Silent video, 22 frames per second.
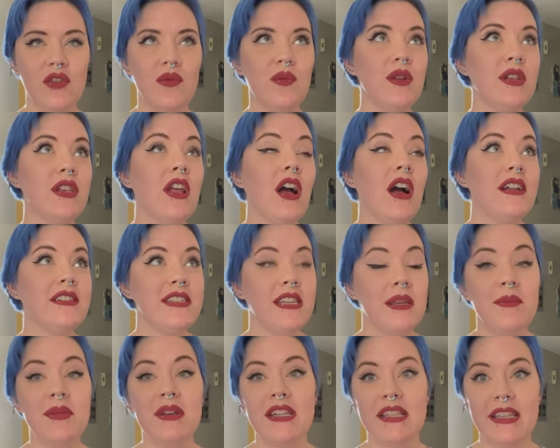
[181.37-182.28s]
would not
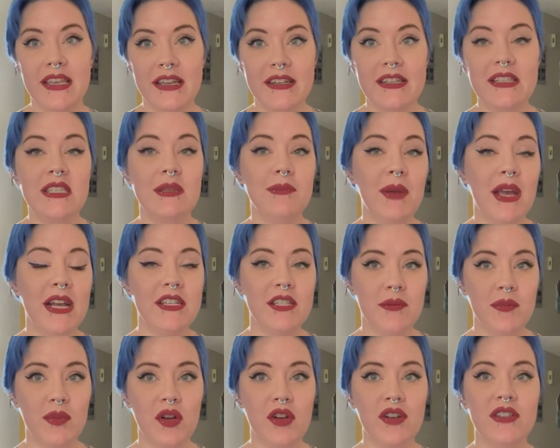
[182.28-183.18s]
typically expect a
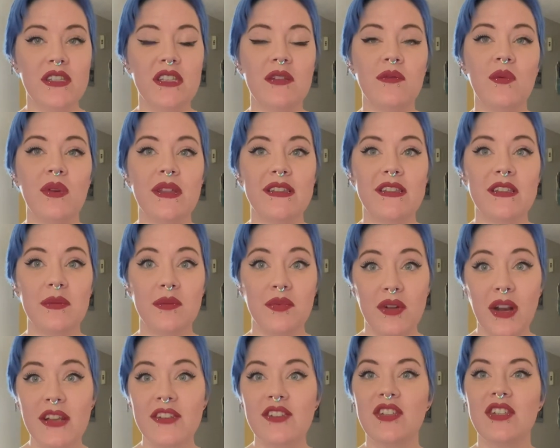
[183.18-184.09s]
person with
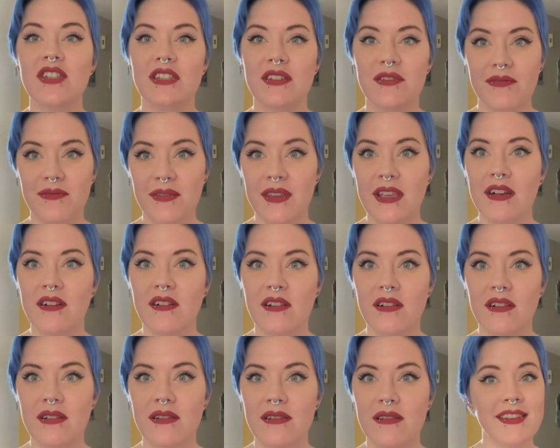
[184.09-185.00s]
depression to
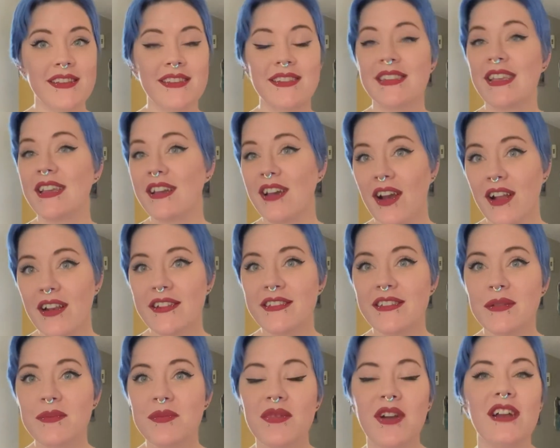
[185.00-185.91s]
feel. Psychotic
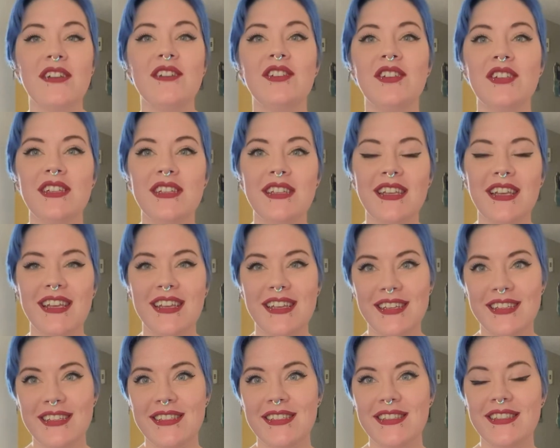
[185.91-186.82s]
depression
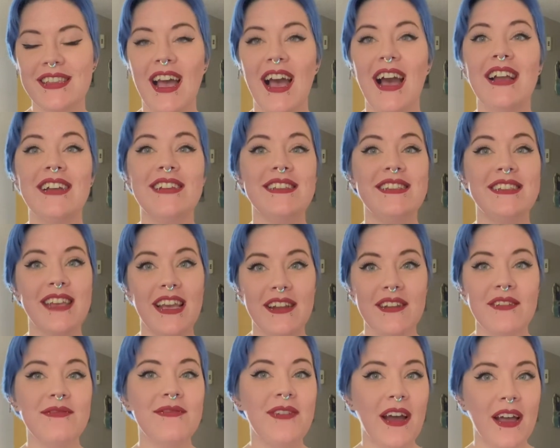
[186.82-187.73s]
is
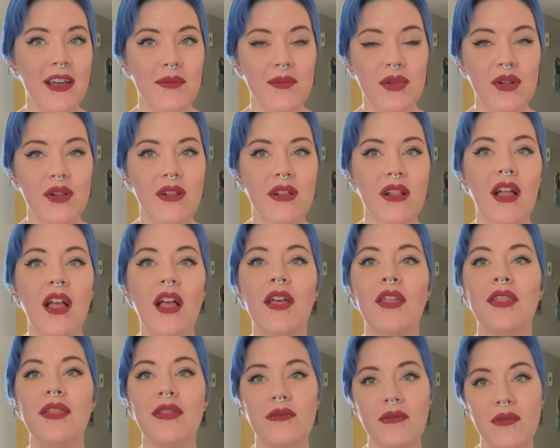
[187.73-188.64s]
identifiable
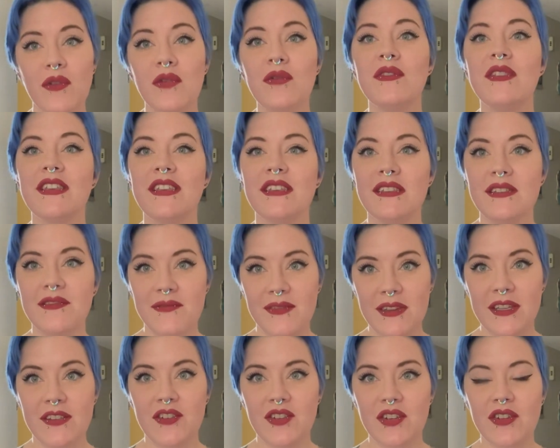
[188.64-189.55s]
through these
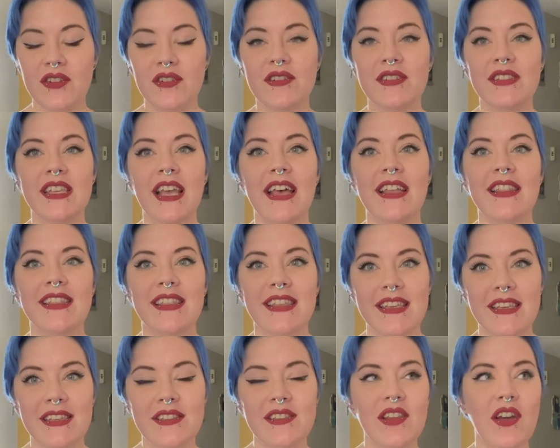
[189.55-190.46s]
features, and
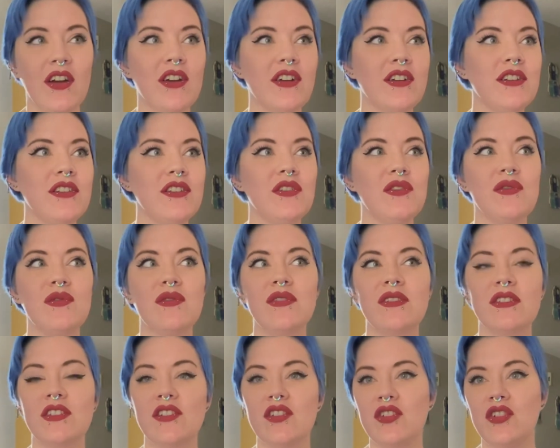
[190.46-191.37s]
these are
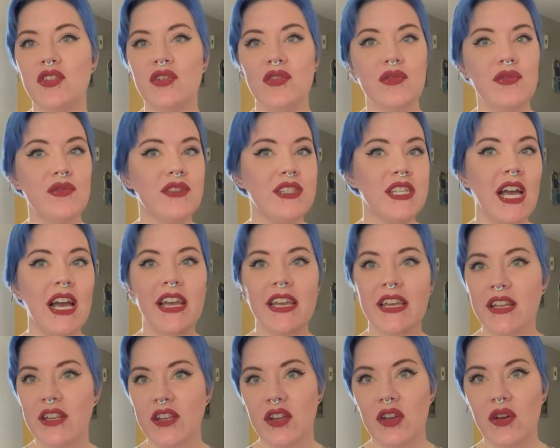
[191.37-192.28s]
used to
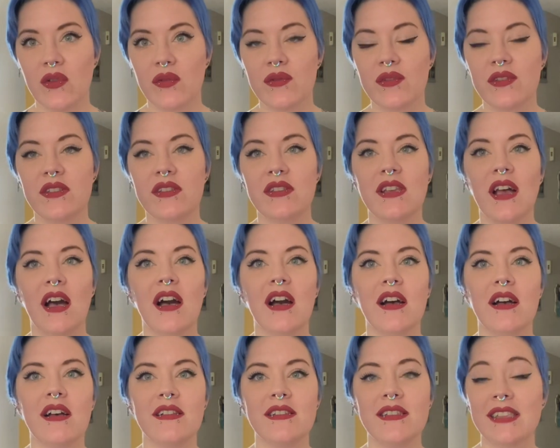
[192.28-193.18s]
diagnose
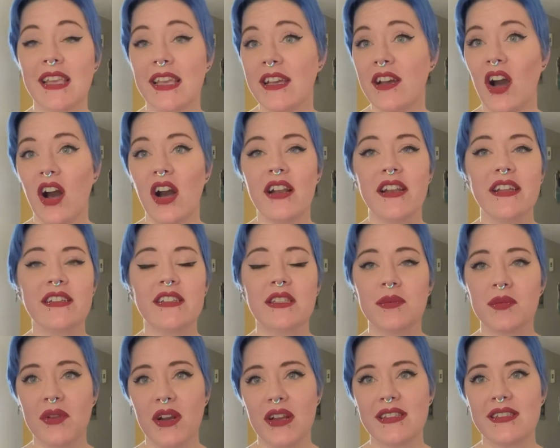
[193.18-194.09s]
a psychotic
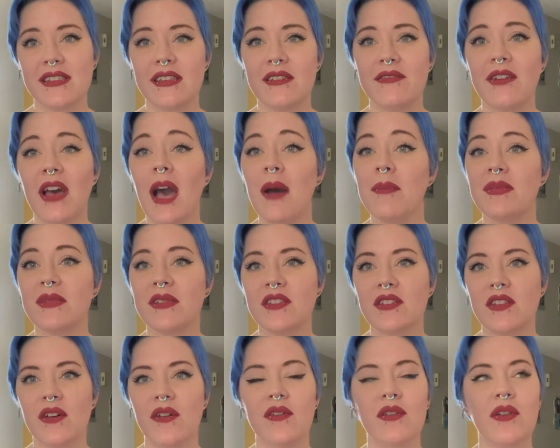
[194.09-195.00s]
depressive
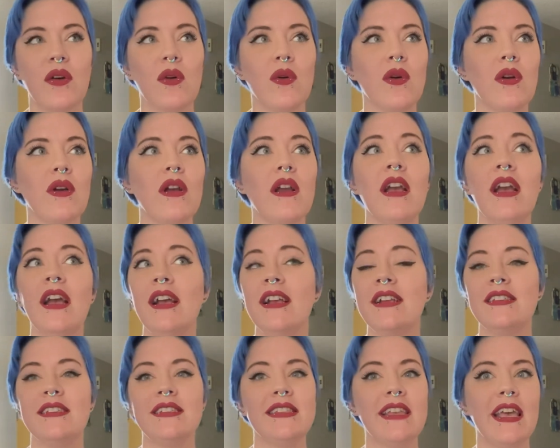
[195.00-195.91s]
episode, or
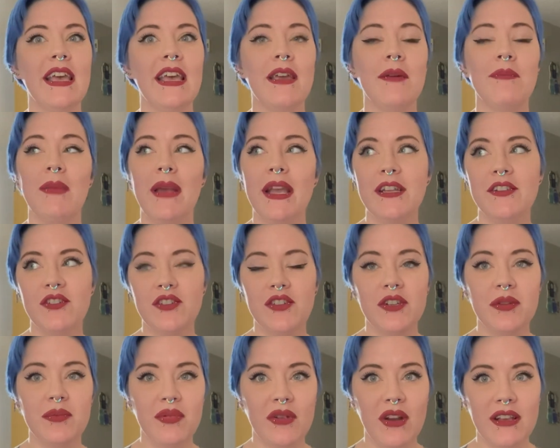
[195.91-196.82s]
say major
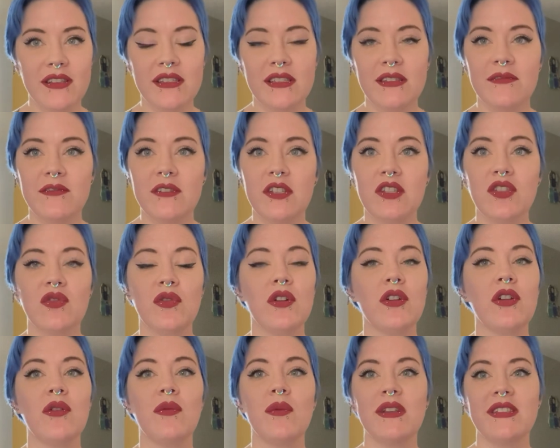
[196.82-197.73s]
depressive
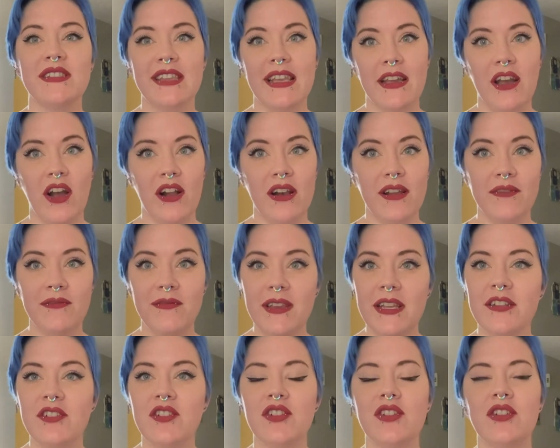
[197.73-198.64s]
disorder with psychotic
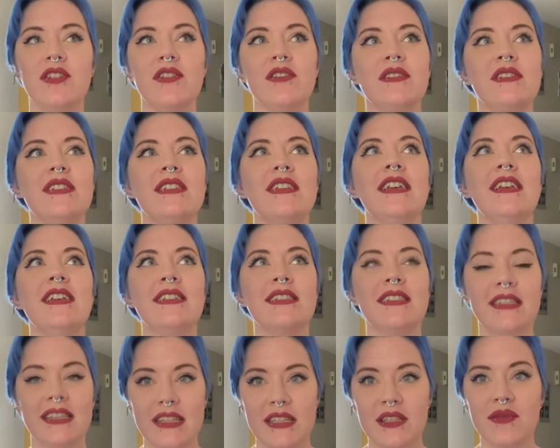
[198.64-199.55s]
features,
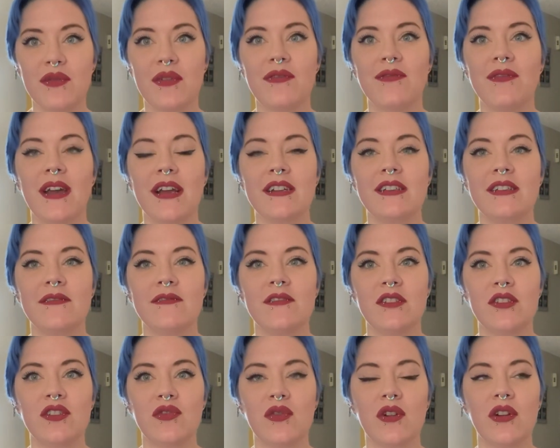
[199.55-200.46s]
schizoaffective
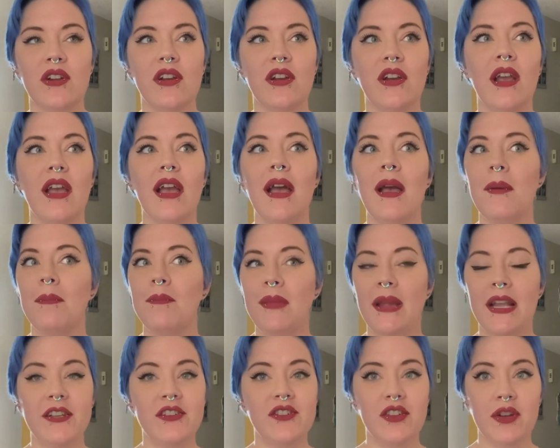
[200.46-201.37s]
disorder,
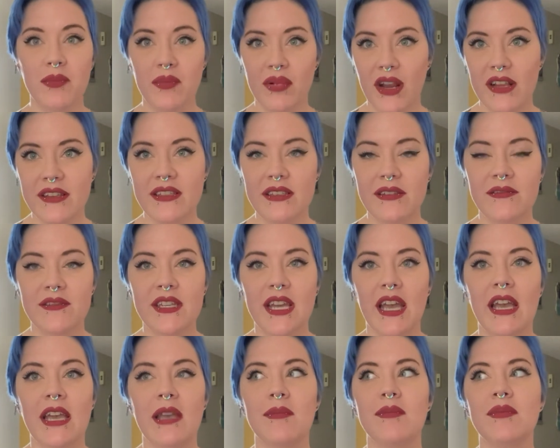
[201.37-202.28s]
major depressive
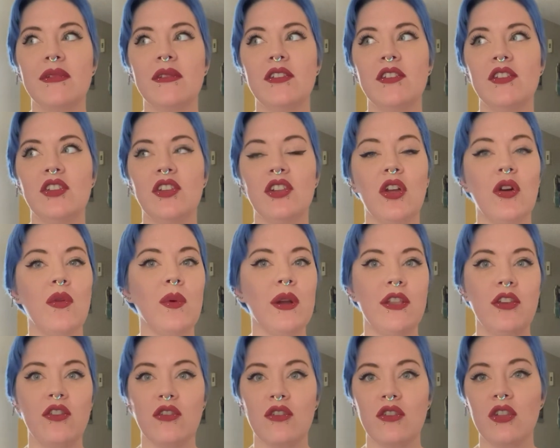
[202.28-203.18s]
type. You know, when
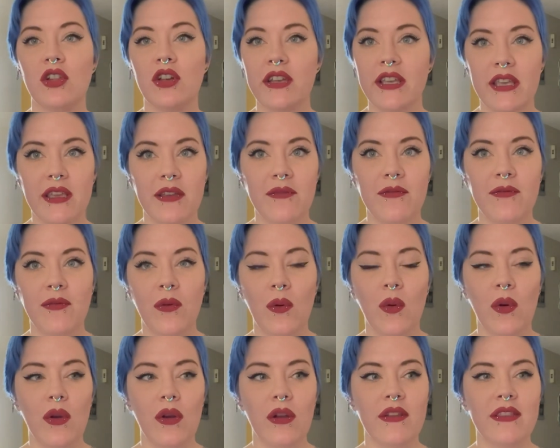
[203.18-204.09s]
you're looking
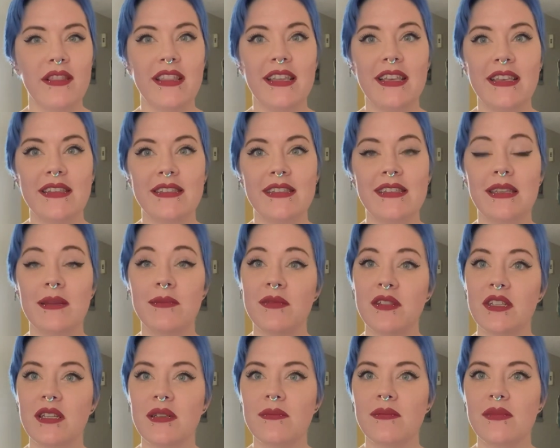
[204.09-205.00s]
for these
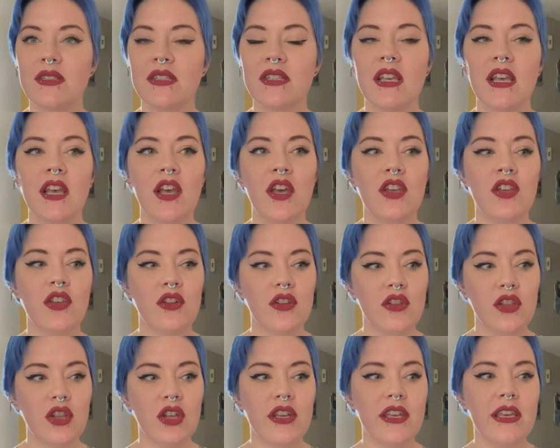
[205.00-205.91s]
symptoms, you're
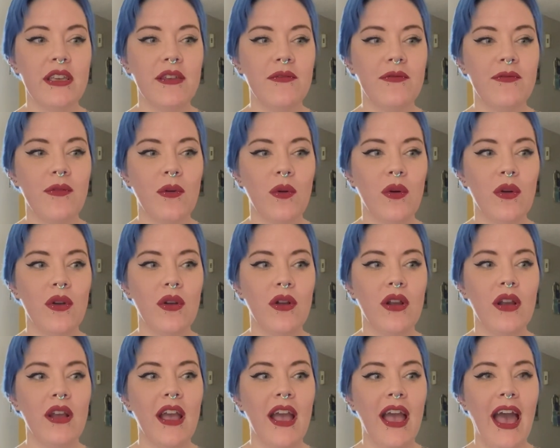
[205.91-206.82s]
looking
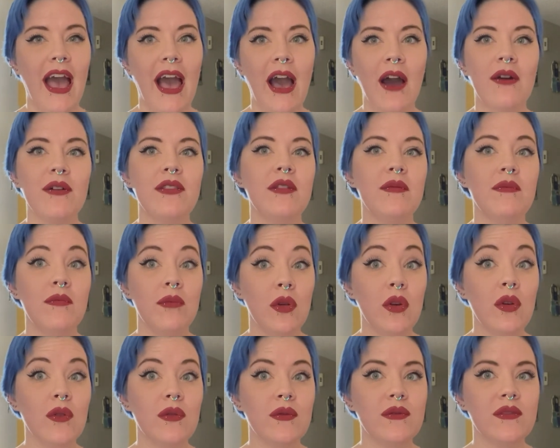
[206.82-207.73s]
for how the
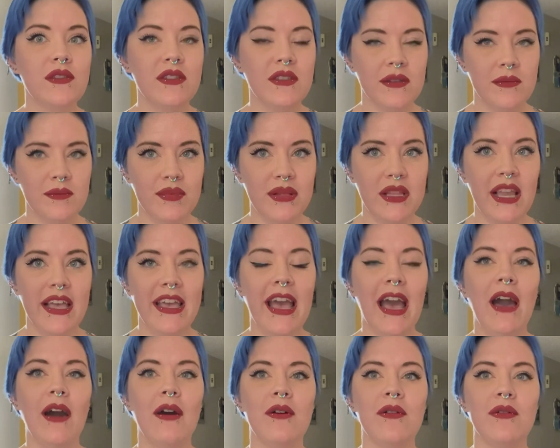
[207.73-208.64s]
moods play
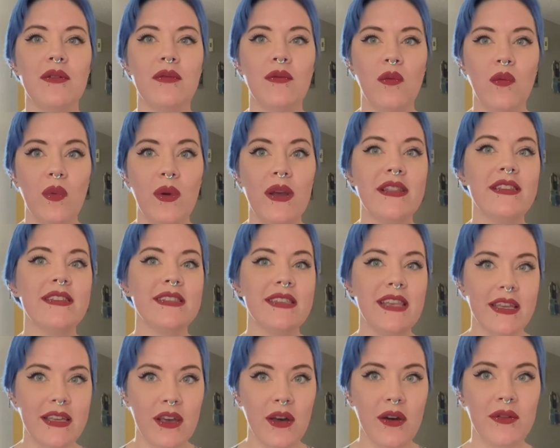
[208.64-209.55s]
out with
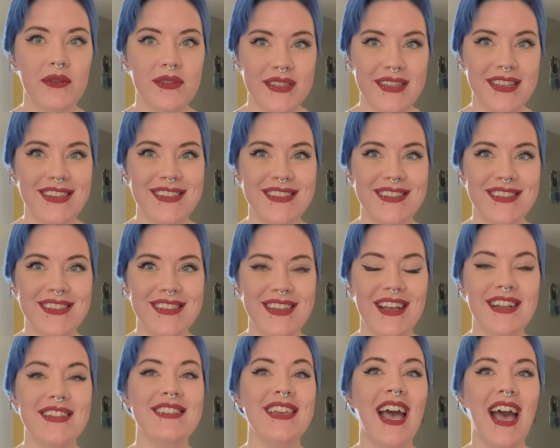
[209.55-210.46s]
psychosis
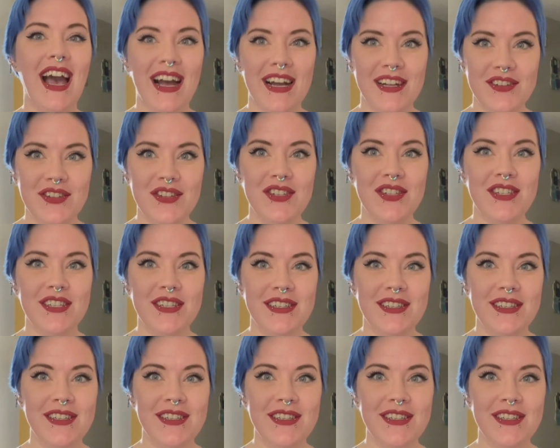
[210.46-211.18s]
attached.